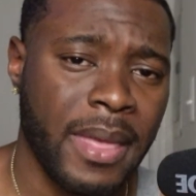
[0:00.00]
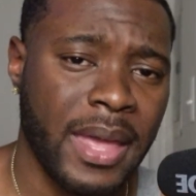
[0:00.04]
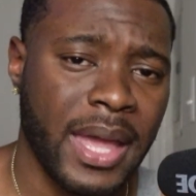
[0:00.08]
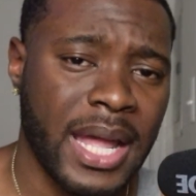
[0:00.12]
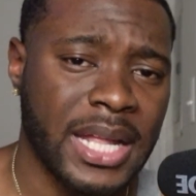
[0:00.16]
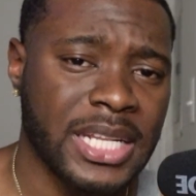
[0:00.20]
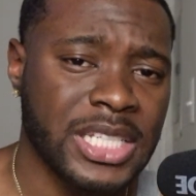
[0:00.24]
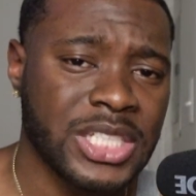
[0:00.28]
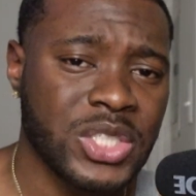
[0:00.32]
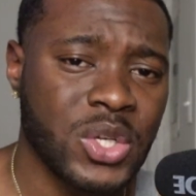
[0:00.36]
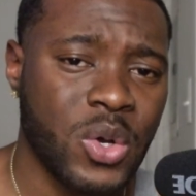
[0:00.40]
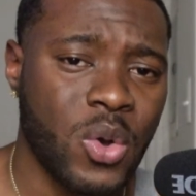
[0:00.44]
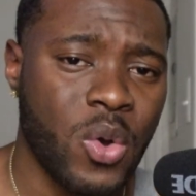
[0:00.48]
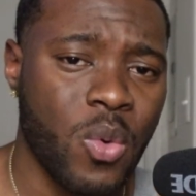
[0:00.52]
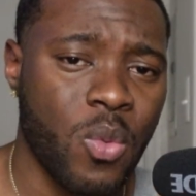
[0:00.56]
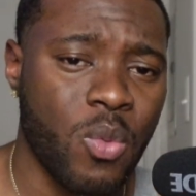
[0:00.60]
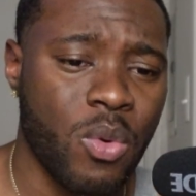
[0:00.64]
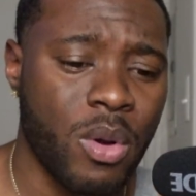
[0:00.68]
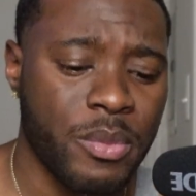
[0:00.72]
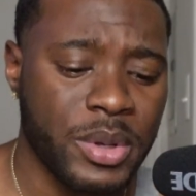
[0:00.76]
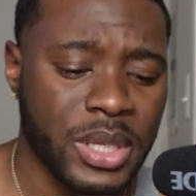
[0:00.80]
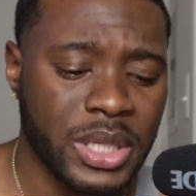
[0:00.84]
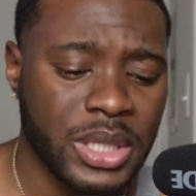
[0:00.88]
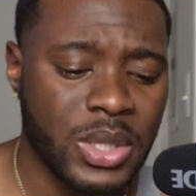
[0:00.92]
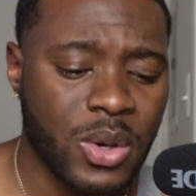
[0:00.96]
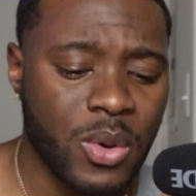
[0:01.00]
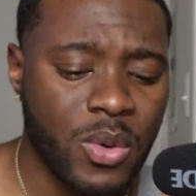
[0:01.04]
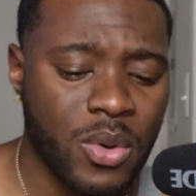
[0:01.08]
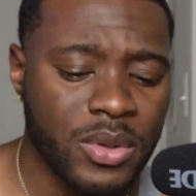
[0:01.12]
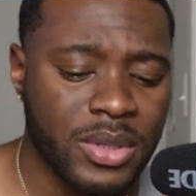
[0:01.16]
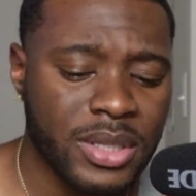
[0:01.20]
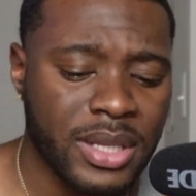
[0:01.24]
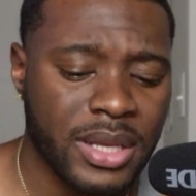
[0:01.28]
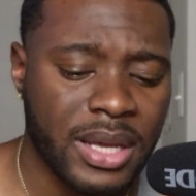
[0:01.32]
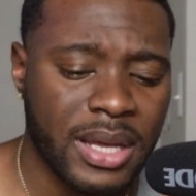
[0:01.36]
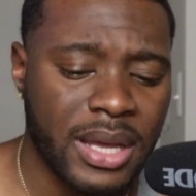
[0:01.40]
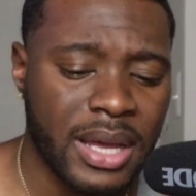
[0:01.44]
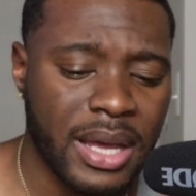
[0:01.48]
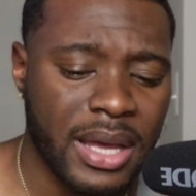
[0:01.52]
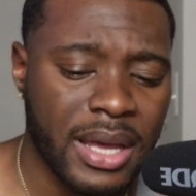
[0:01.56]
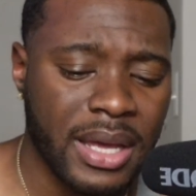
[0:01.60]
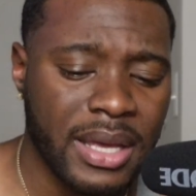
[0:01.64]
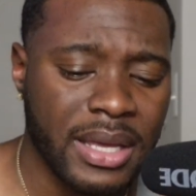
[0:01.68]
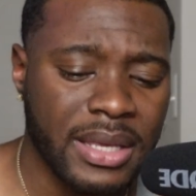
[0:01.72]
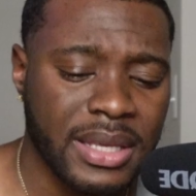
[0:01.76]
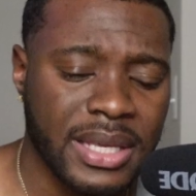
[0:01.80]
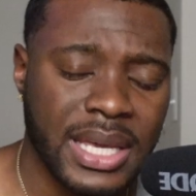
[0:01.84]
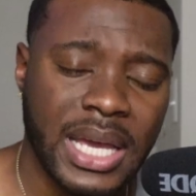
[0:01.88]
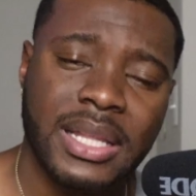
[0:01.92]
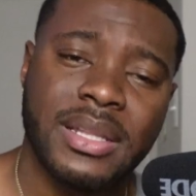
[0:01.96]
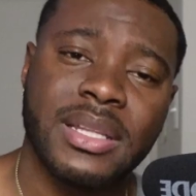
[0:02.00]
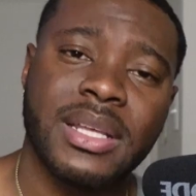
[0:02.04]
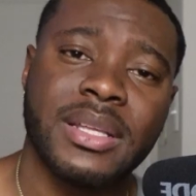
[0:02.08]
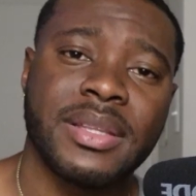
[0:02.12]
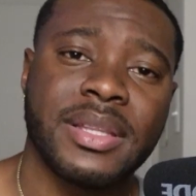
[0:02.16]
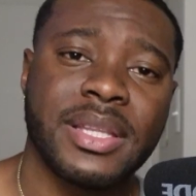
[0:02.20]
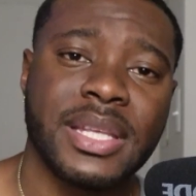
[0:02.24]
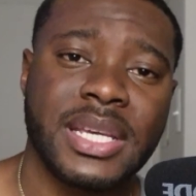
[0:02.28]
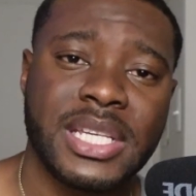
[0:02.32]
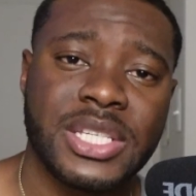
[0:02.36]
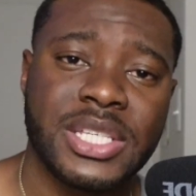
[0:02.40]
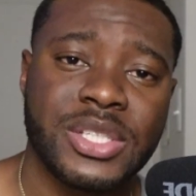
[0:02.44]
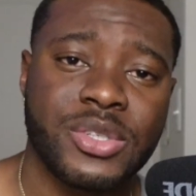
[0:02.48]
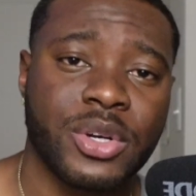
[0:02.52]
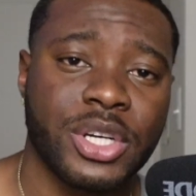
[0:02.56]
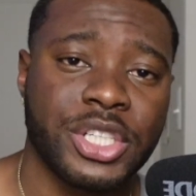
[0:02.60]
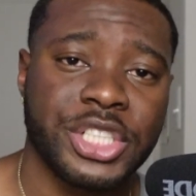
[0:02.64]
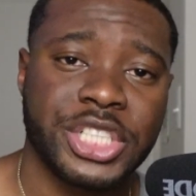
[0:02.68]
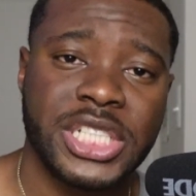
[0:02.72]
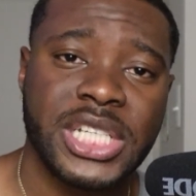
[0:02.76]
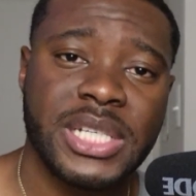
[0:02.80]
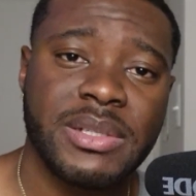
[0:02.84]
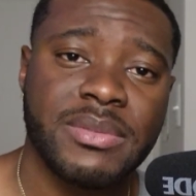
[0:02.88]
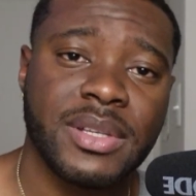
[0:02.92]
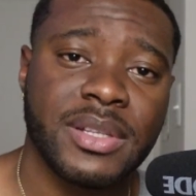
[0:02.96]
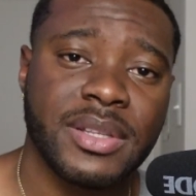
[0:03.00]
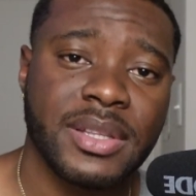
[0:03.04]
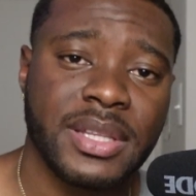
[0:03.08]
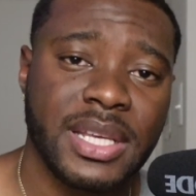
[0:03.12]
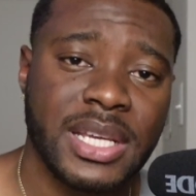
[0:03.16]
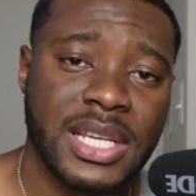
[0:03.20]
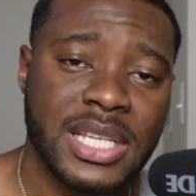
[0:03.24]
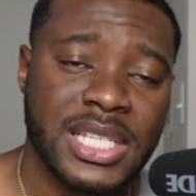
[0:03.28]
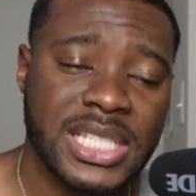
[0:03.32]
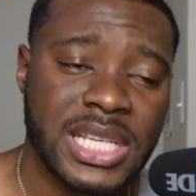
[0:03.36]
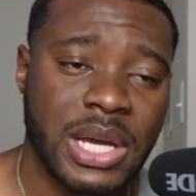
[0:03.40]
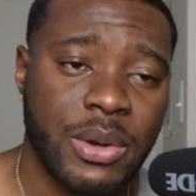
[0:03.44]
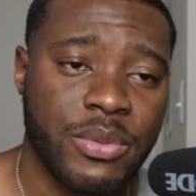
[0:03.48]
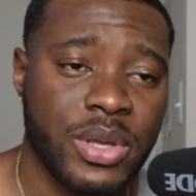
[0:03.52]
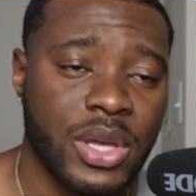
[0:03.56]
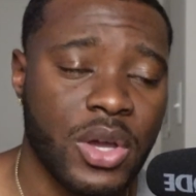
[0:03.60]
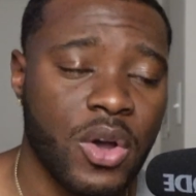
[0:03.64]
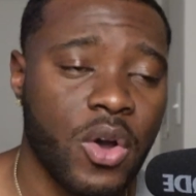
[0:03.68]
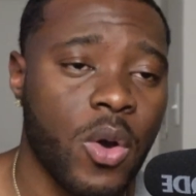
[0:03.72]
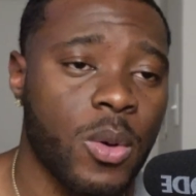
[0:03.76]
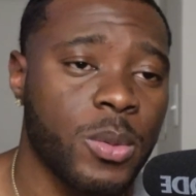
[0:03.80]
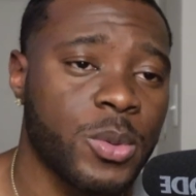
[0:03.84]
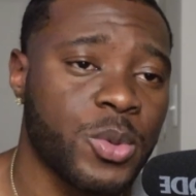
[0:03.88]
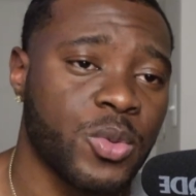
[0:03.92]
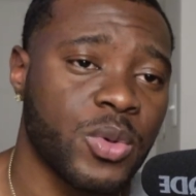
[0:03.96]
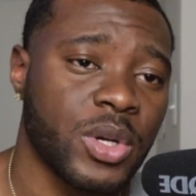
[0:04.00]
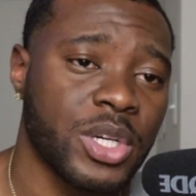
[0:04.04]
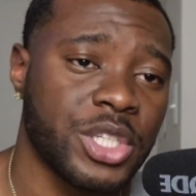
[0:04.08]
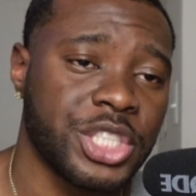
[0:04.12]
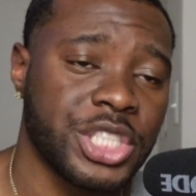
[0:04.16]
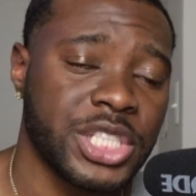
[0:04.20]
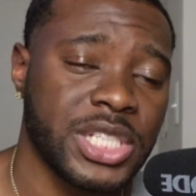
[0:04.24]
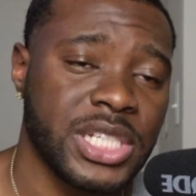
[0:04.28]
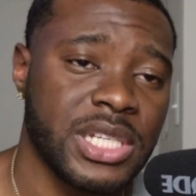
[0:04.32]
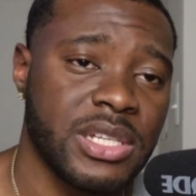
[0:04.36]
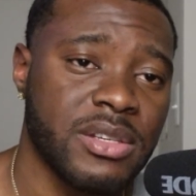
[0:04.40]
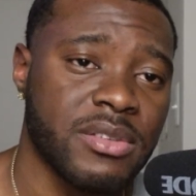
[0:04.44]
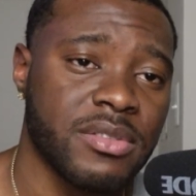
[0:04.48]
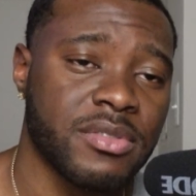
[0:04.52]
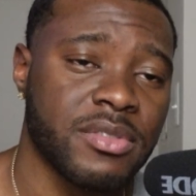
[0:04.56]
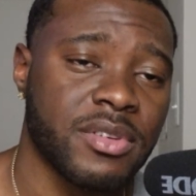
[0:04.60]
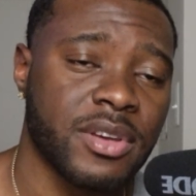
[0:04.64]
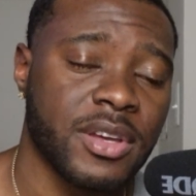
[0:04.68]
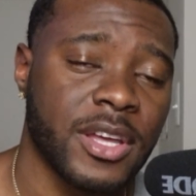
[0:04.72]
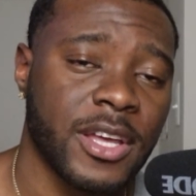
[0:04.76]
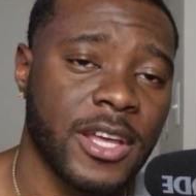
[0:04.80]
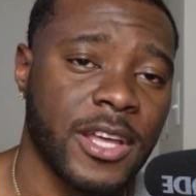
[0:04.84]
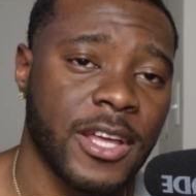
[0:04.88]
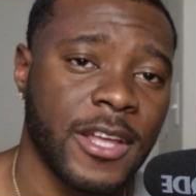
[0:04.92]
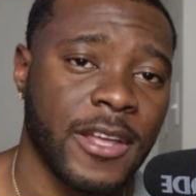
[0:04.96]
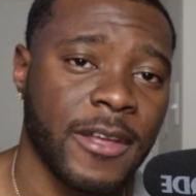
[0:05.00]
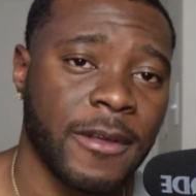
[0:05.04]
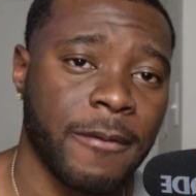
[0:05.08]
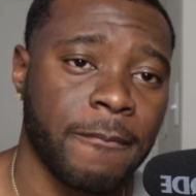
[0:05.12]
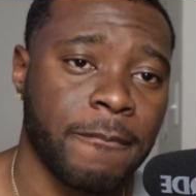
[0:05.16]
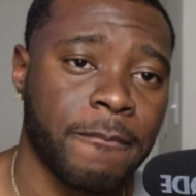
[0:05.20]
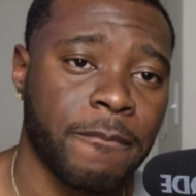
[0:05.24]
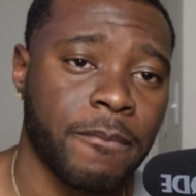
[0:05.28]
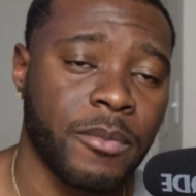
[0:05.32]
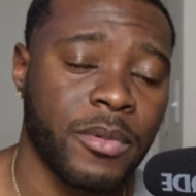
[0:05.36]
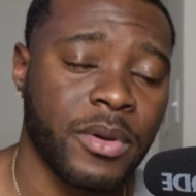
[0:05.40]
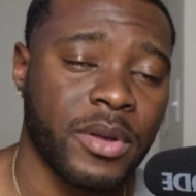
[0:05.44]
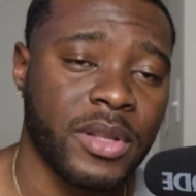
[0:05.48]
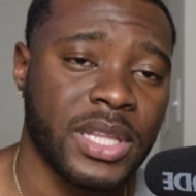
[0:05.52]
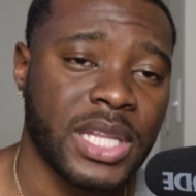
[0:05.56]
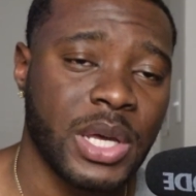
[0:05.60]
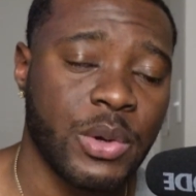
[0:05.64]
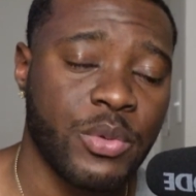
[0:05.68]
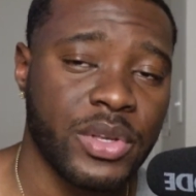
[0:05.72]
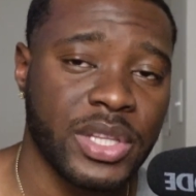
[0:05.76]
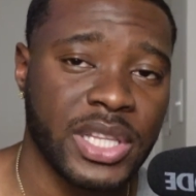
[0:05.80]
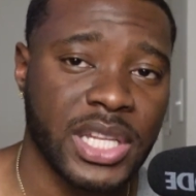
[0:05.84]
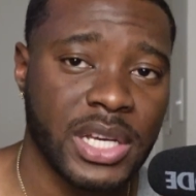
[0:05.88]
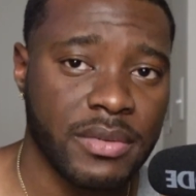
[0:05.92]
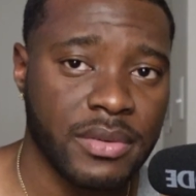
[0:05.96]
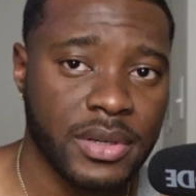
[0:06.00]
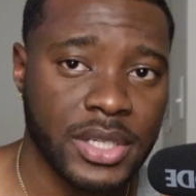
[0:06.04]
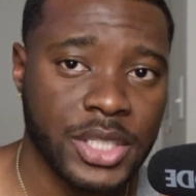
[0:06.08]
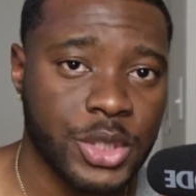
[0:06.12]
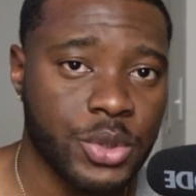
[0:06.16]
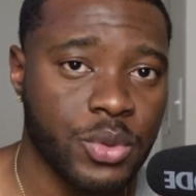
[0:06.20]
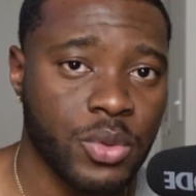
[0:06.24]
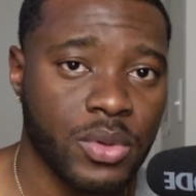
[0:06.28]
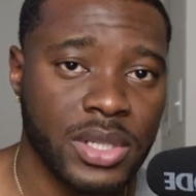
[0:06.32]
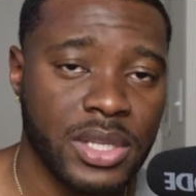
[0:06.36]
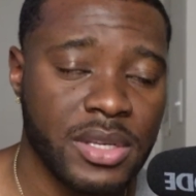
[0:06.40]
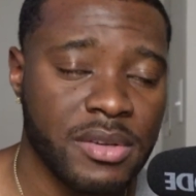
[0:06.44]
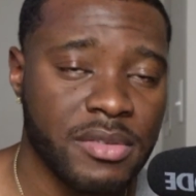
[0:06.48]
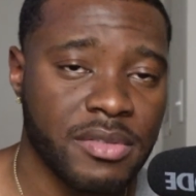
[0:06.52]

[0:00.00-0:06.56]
And so when we don't get the things or achieve the things that we hope to achieve, then we never truly